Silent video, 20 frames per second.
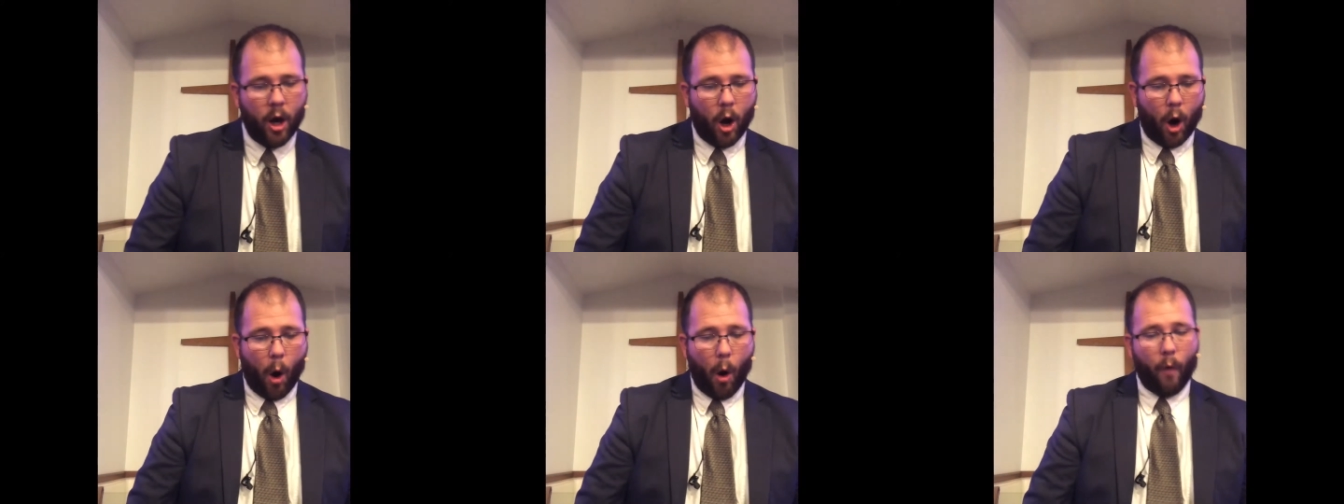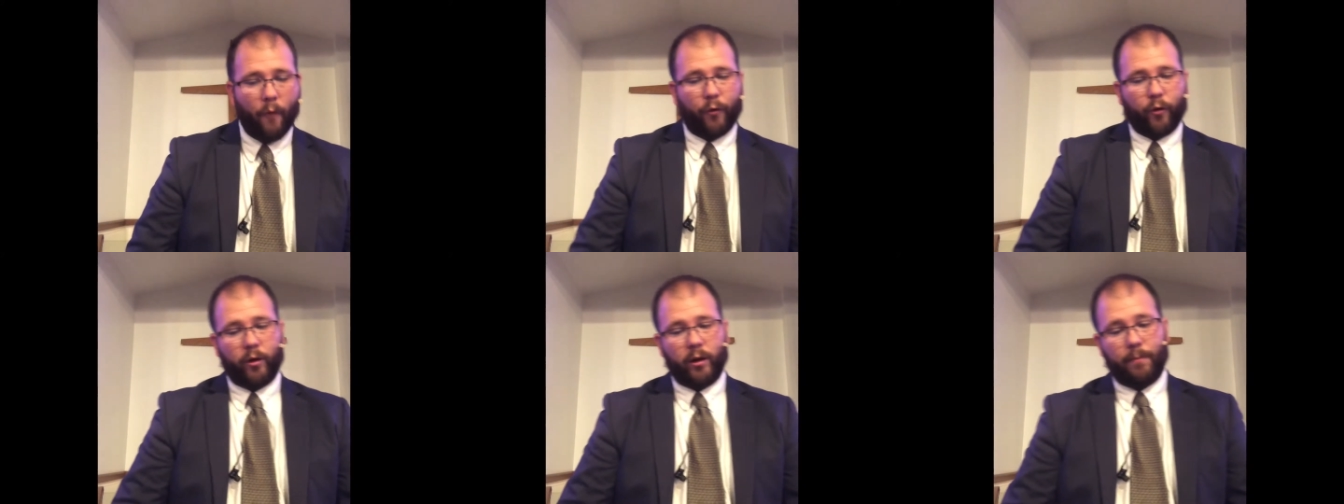
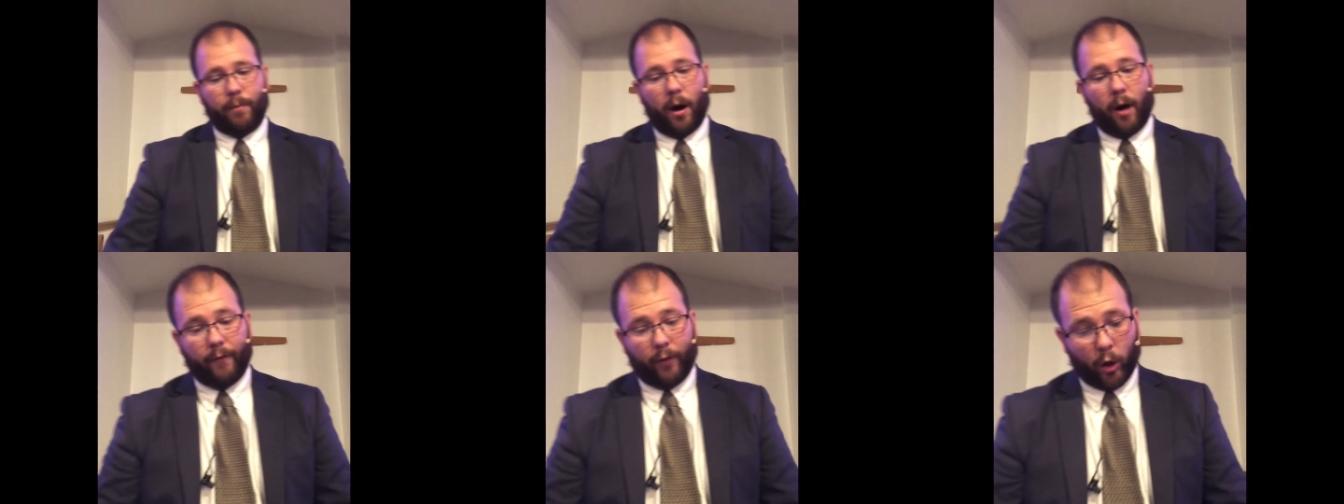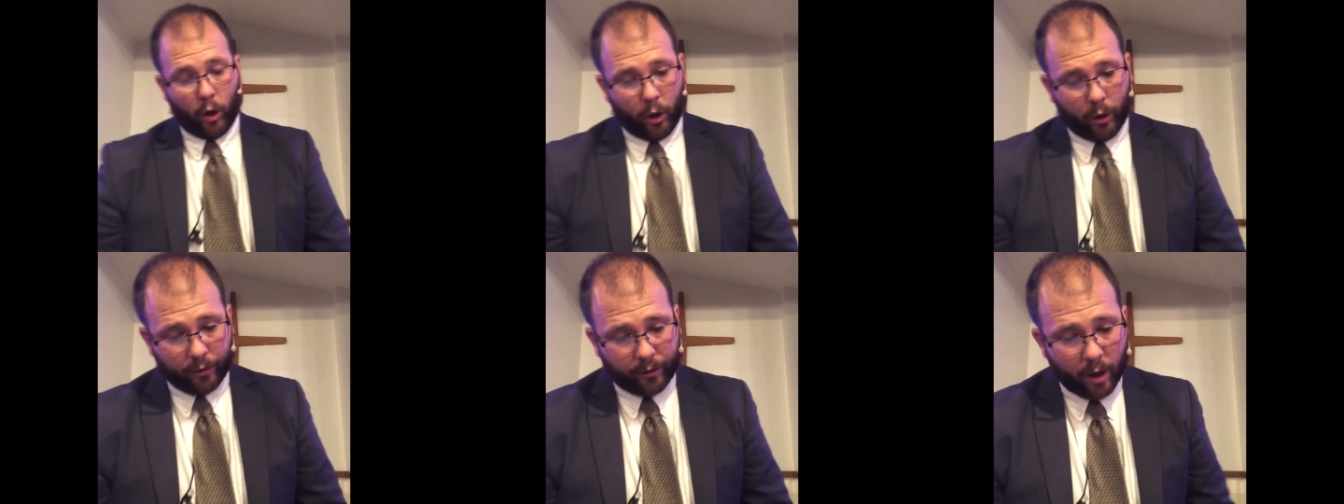over and above
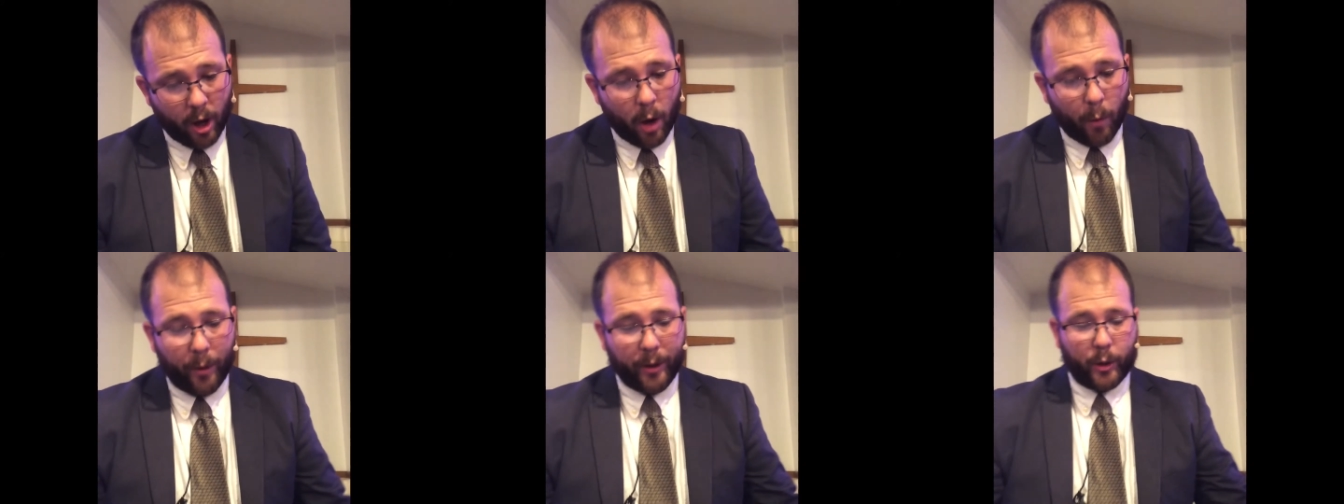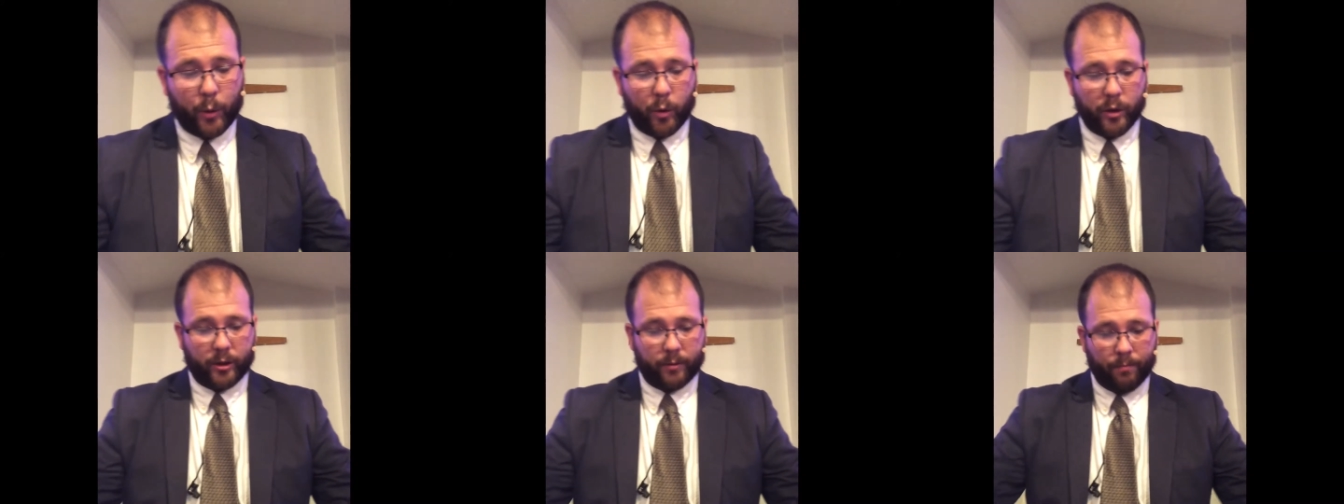earth,
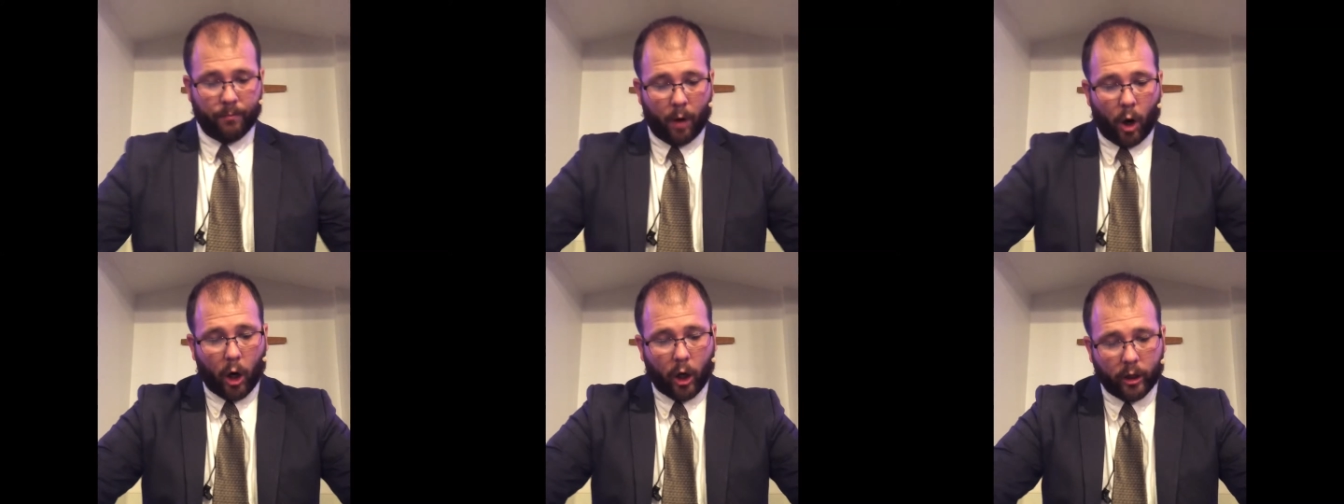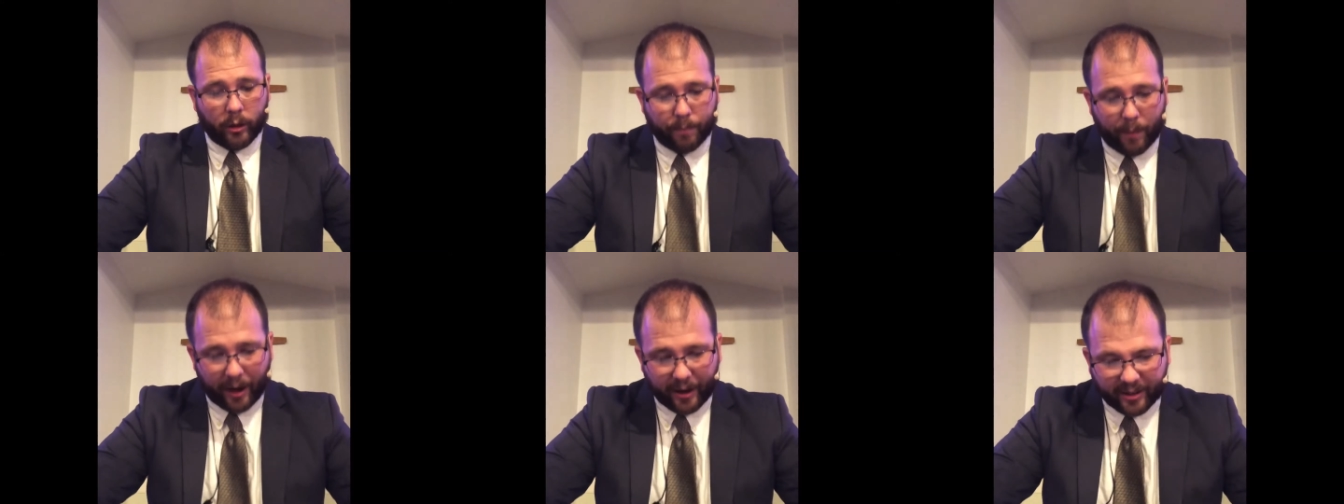which was
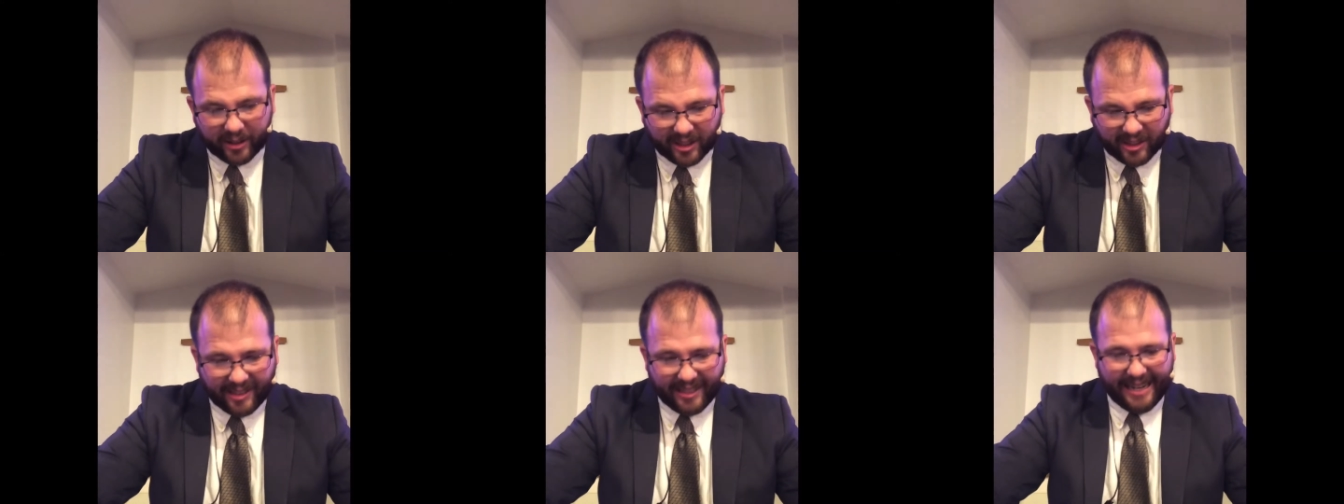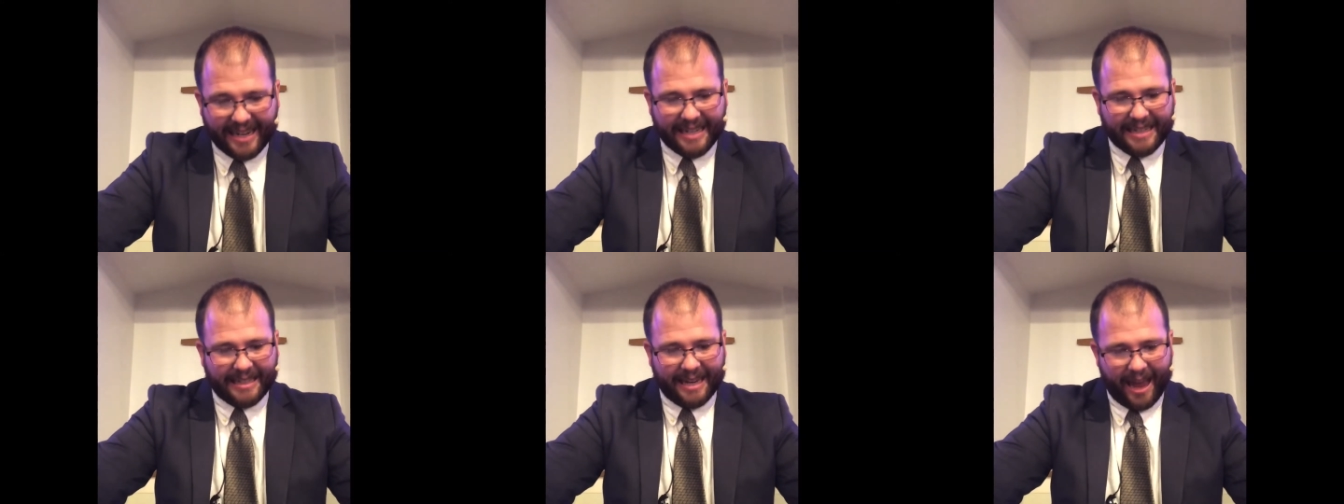marred by
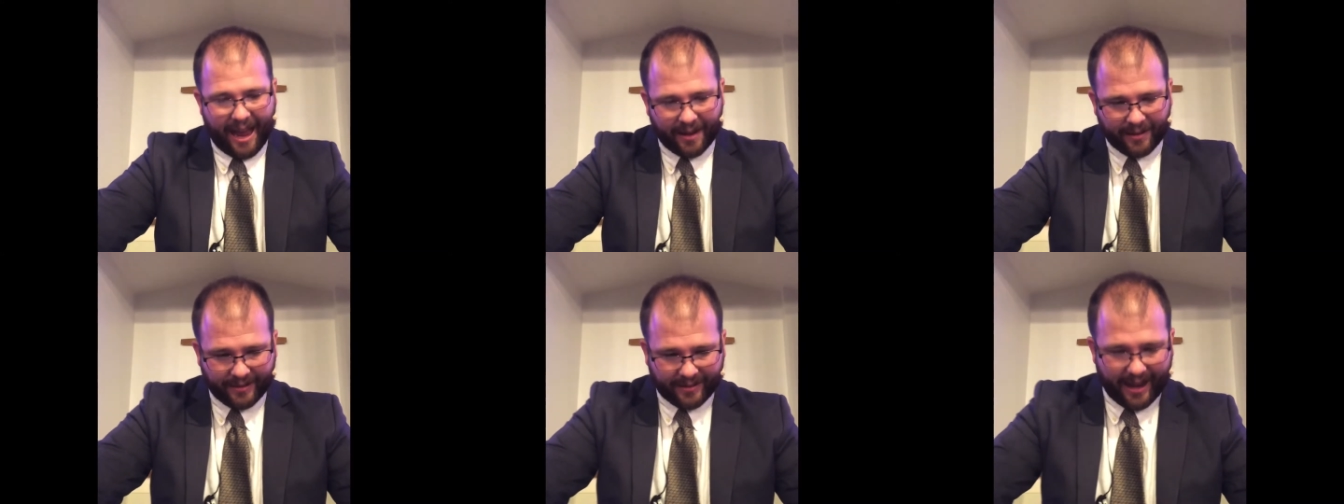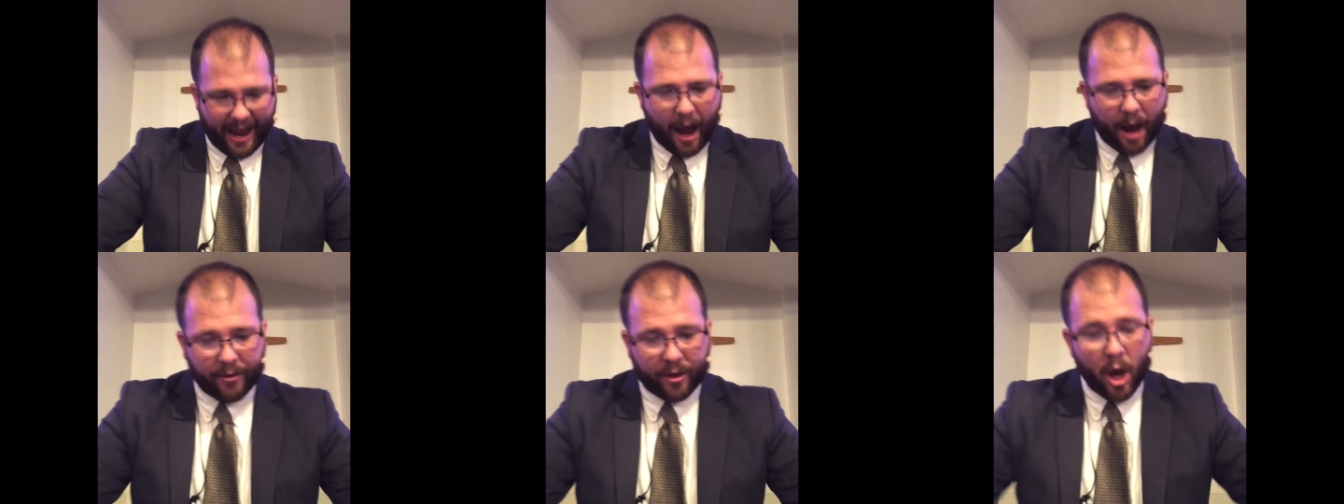sin and
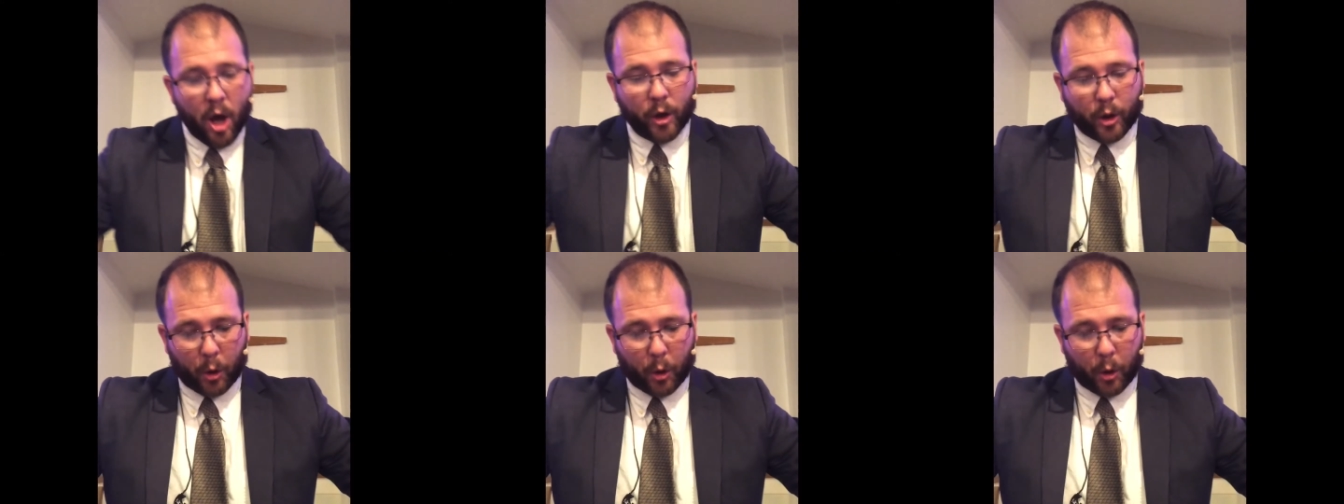death,